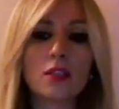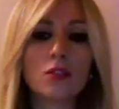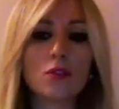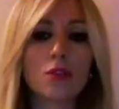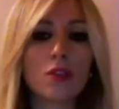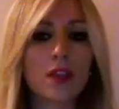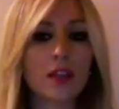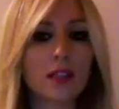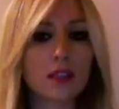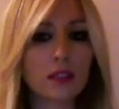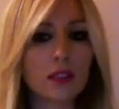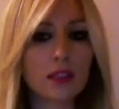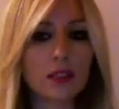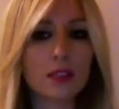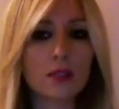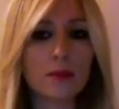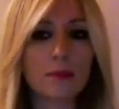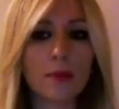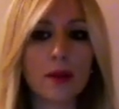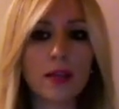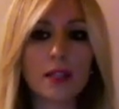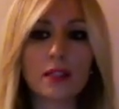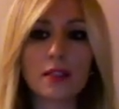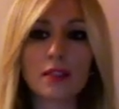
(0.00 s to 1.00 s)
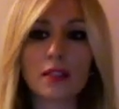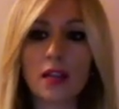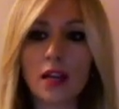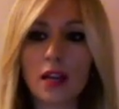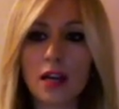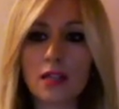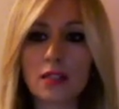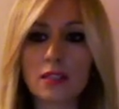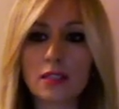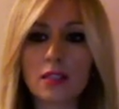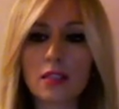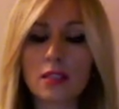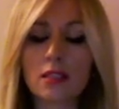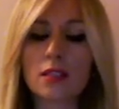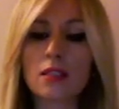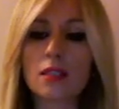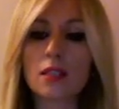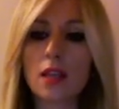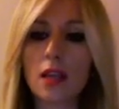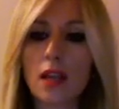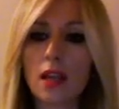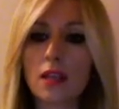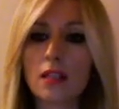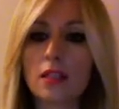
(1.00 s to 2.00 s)
to the anticipated
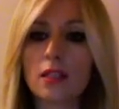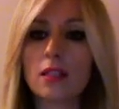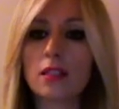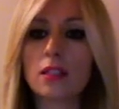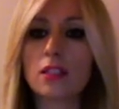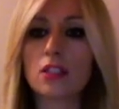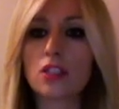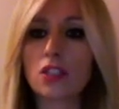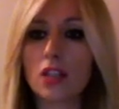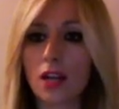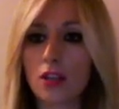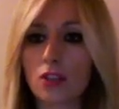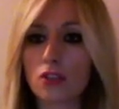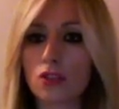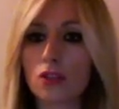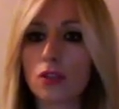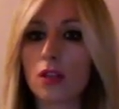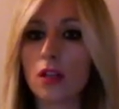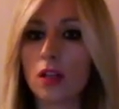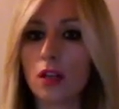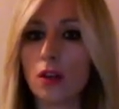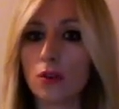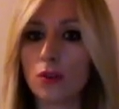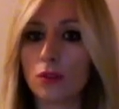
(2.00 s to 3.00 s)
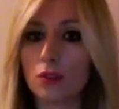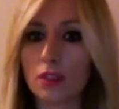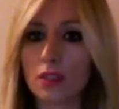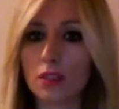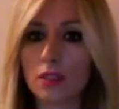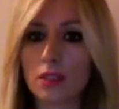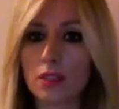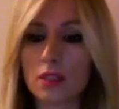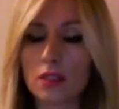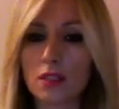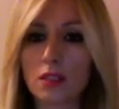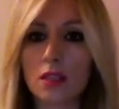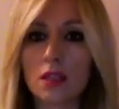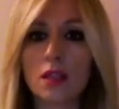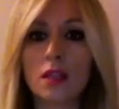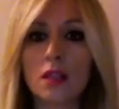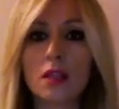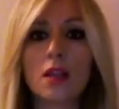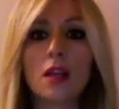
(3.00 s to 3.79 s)
hazards and structural loadings.